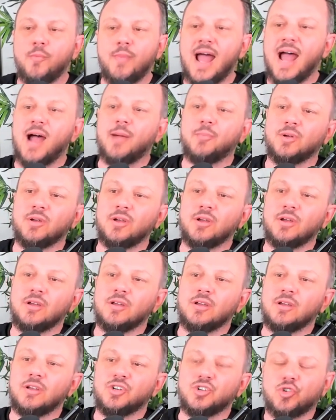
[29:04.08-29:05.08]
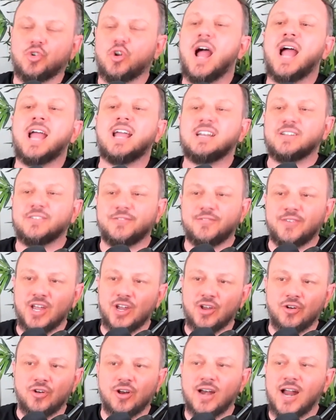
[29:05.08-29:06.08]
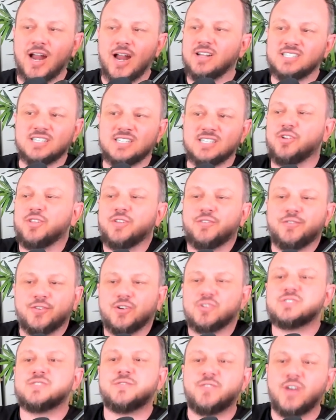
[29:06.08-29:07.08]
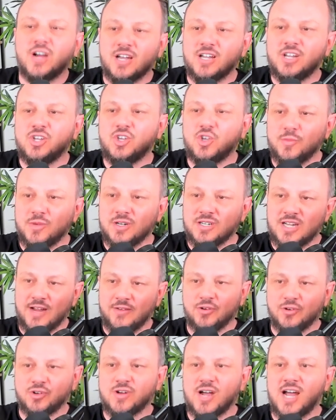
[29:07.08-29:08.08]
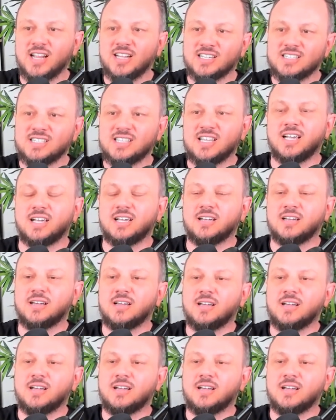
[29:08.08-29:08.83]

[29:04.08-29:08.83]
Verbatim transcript: map, trying to figure it out as if you're the first fucking human to ever try this thing.